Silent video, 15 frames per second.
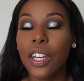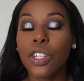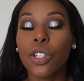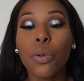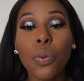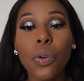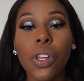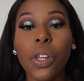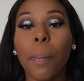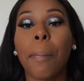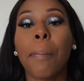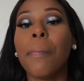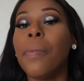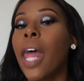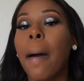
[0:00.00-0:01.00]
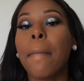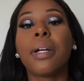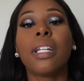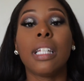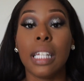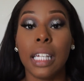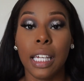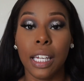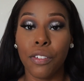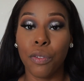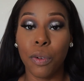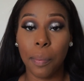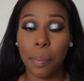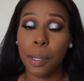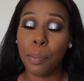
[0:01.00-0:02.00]
you will not believe
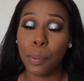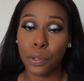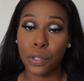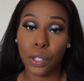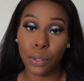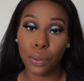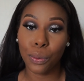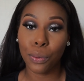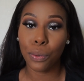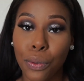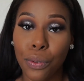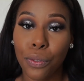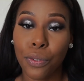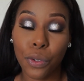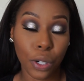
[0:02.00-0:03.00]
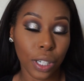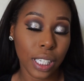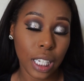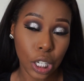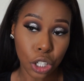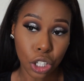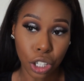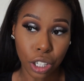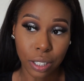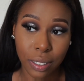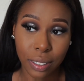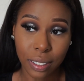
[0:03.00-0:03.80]
what people do for a t-shirt.